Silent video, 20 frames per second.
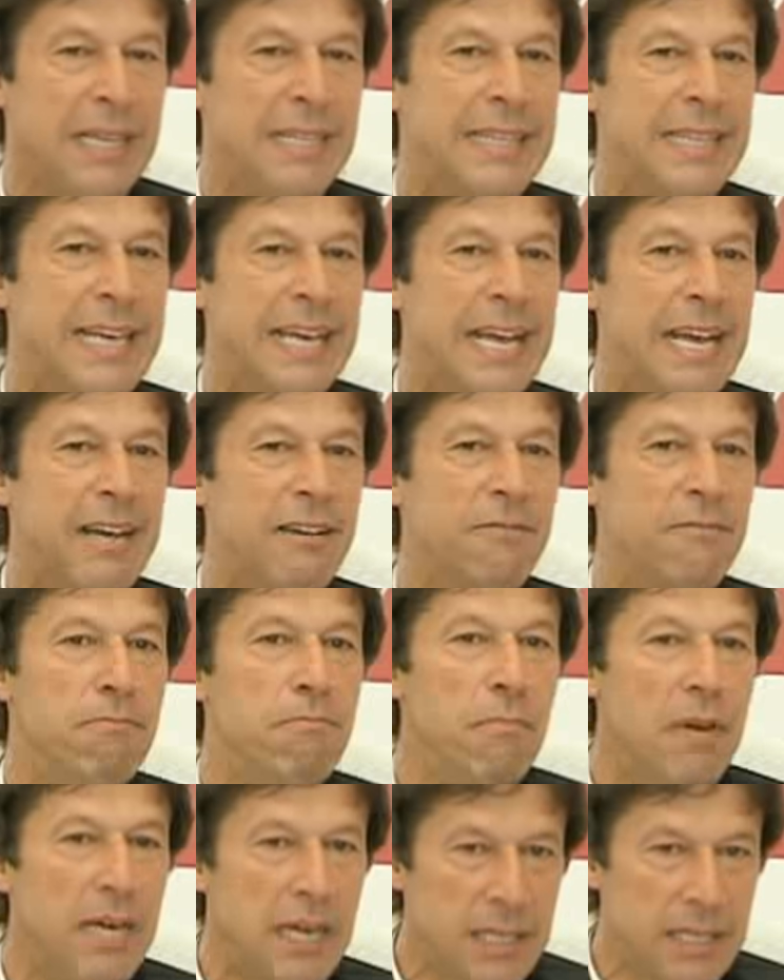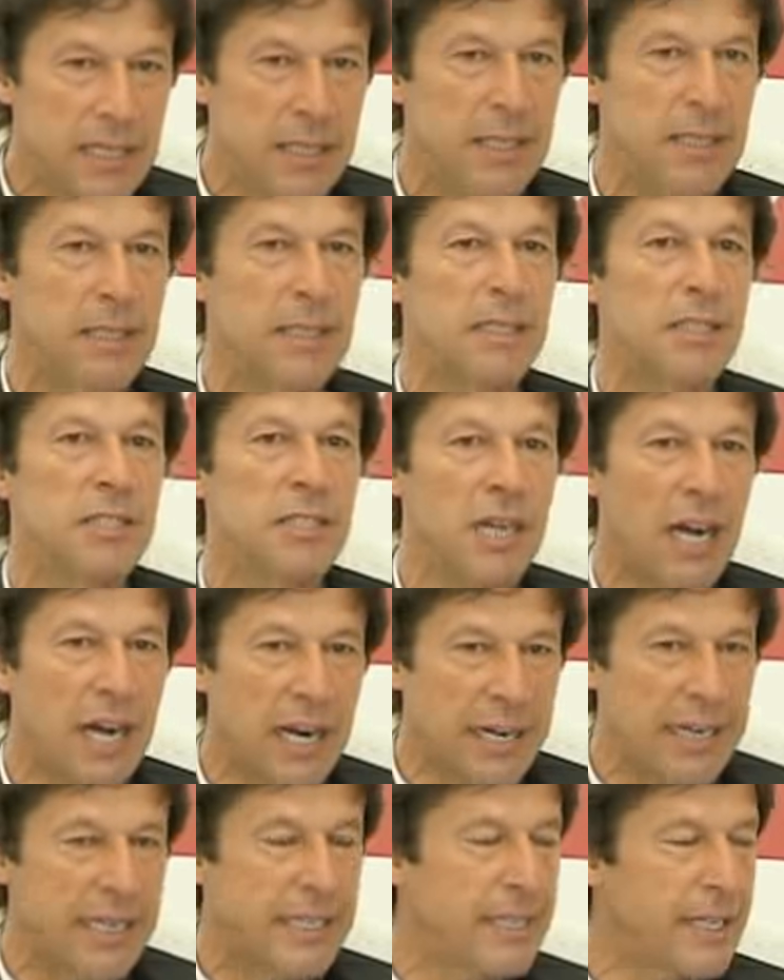They have murdered,
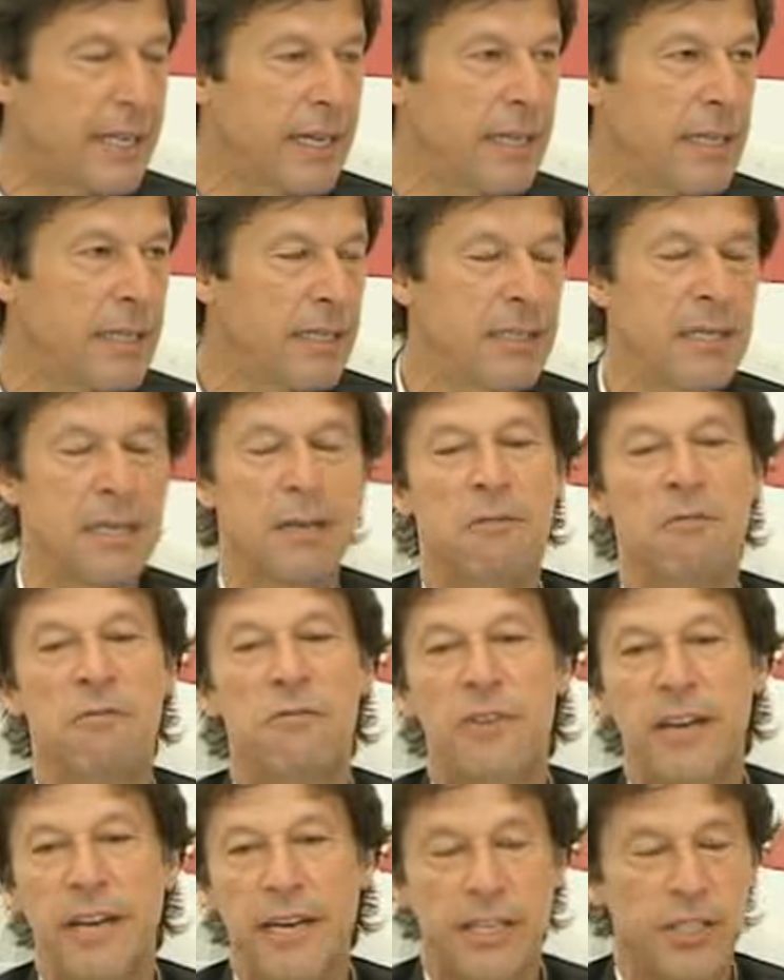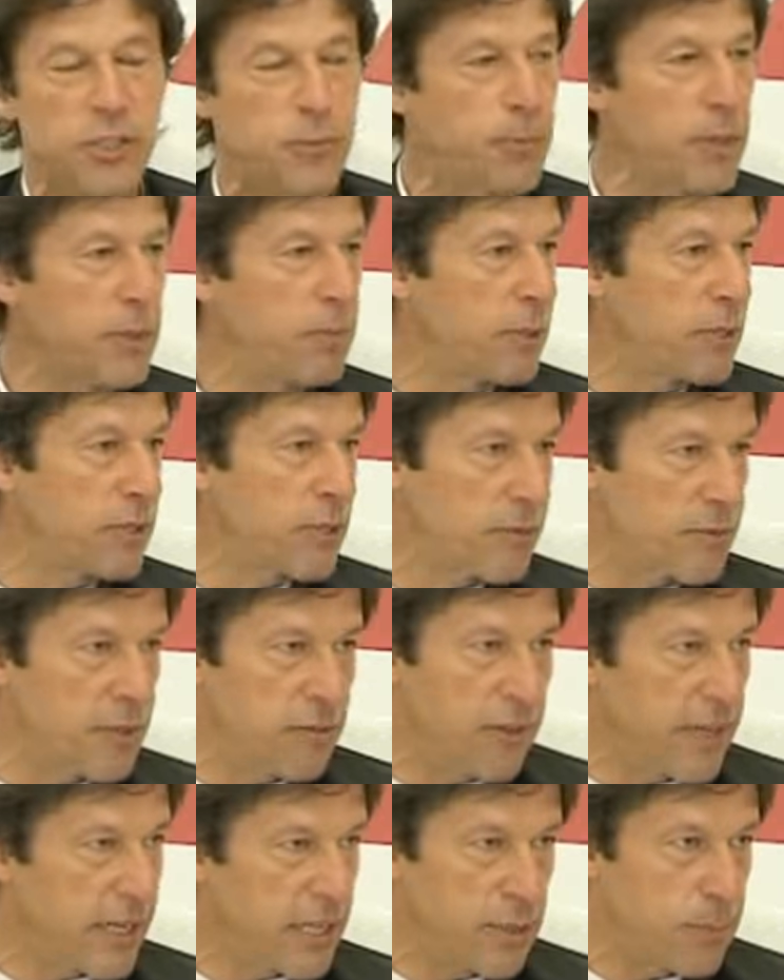killed various peoples of the
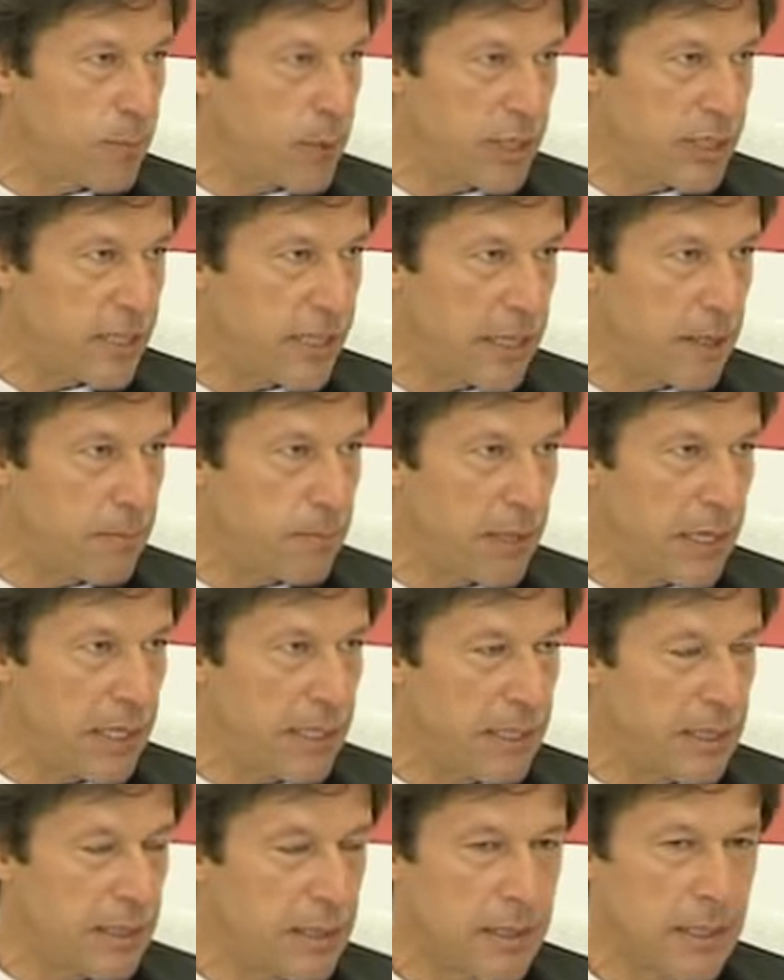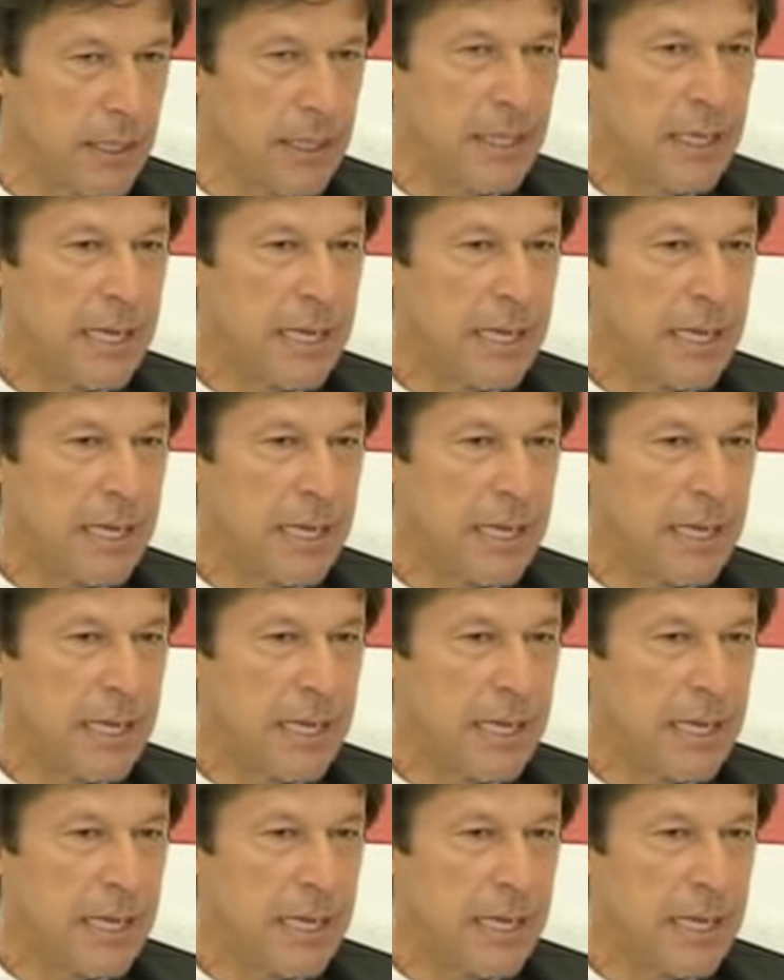various political parties.